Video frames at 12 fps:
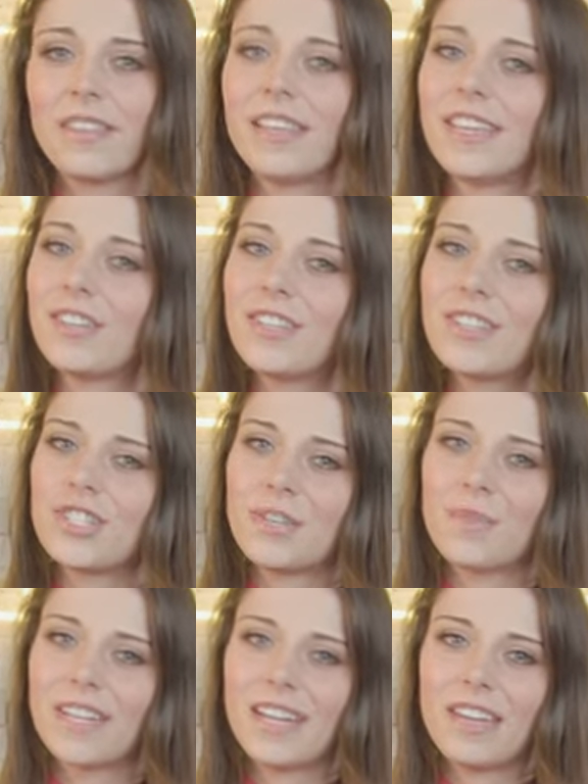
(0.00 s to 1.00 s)
The Gildan
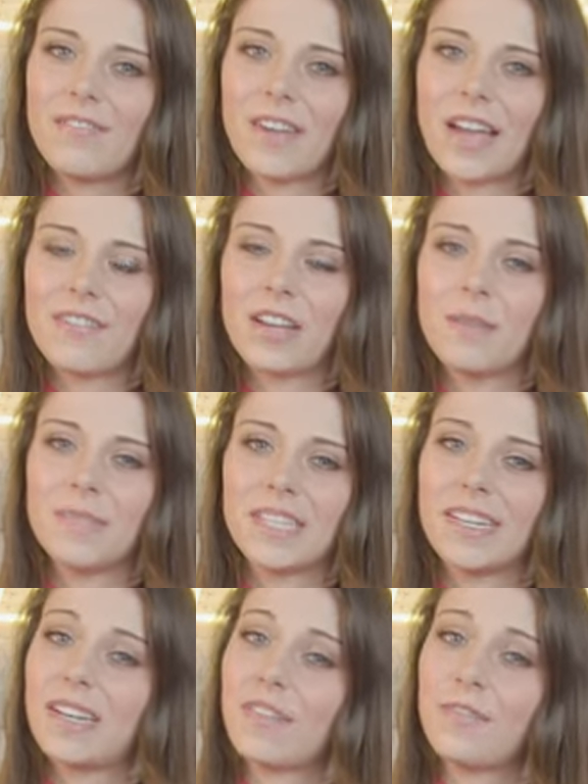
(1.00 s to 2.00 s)
G185 comes
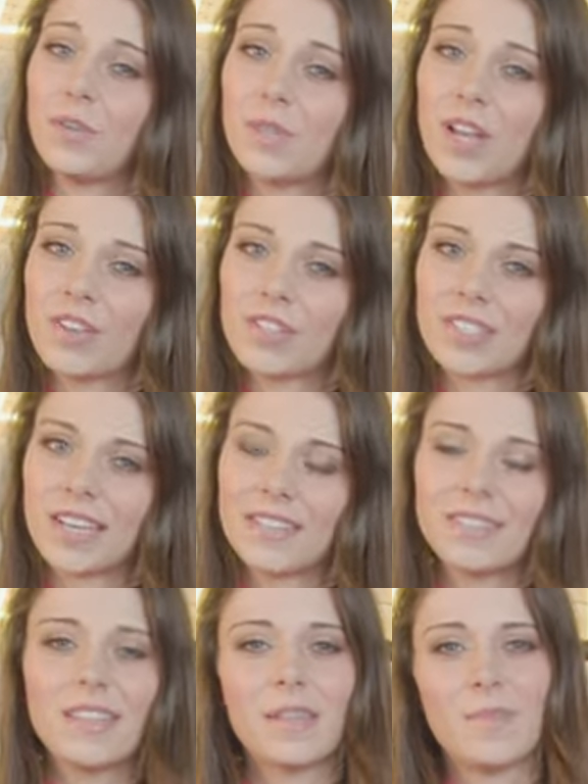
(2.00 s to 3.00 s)
in at a few dollars
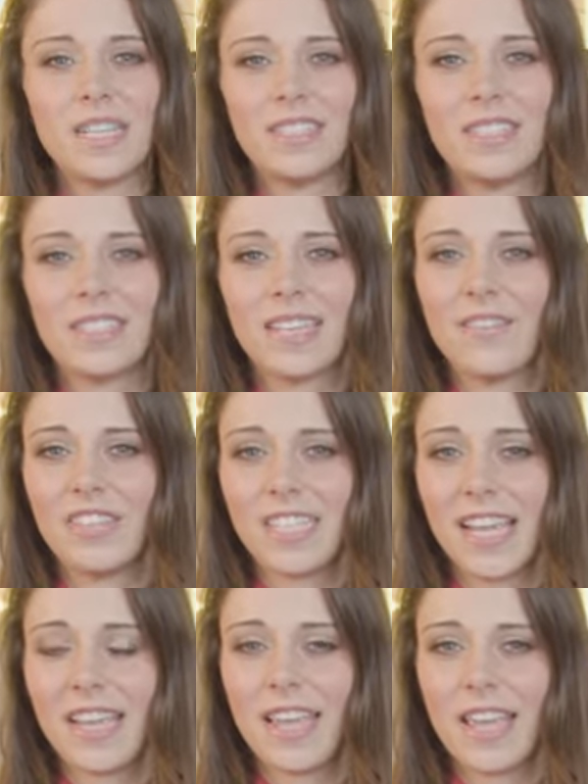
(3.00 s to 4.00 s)
less than the
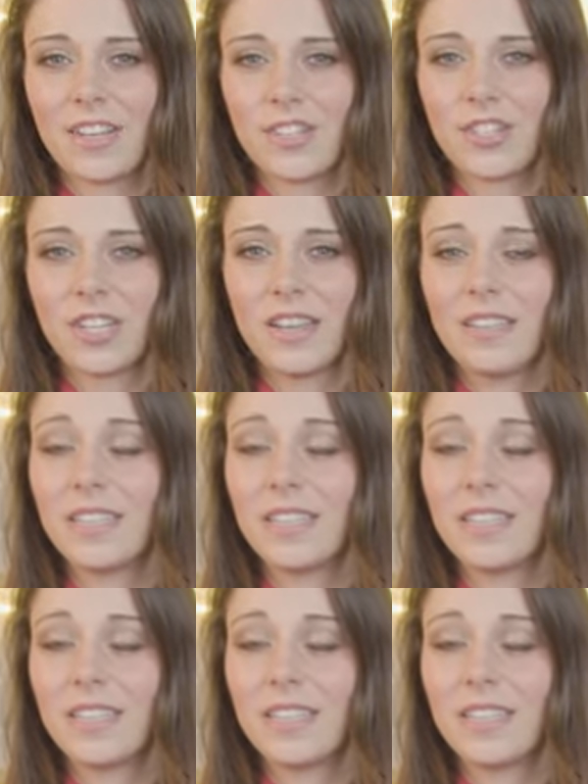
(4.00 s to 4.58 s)
PC78H,